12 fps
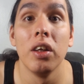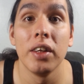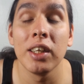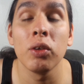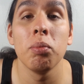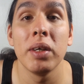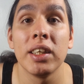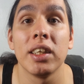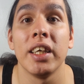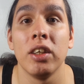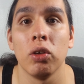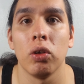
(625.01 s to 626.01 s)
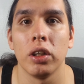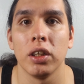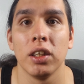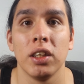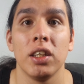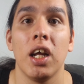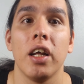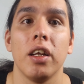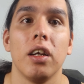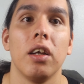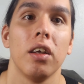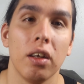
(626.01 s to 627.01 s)
That's what makes it take so long, is it's not...
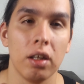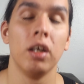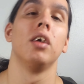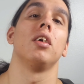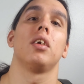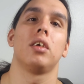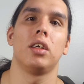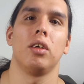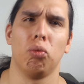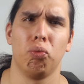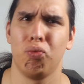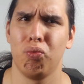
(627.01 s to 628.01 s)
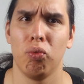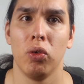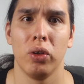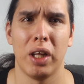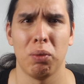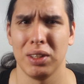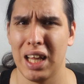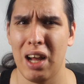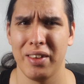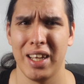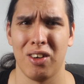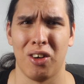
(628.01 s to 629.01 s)
That was
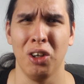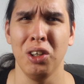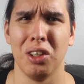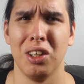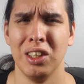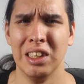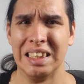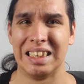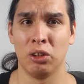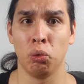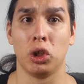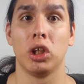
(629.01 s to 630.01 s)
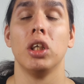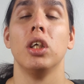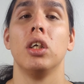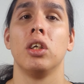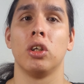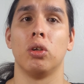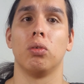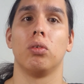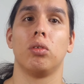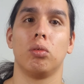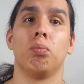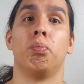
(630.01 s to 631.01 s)
loud, that hurt. Ouch. So,
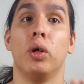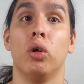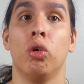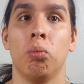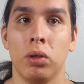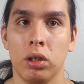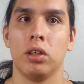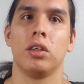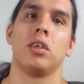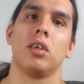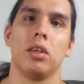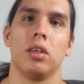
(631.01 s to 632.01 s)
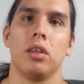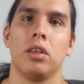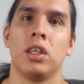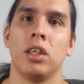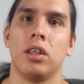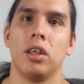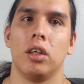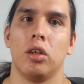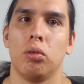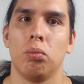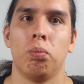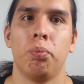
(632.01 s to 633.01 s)
boom, sit there.
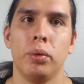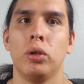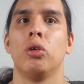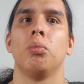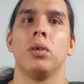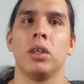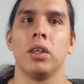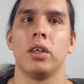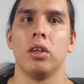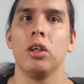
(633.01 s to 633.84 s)
Boom, sit there.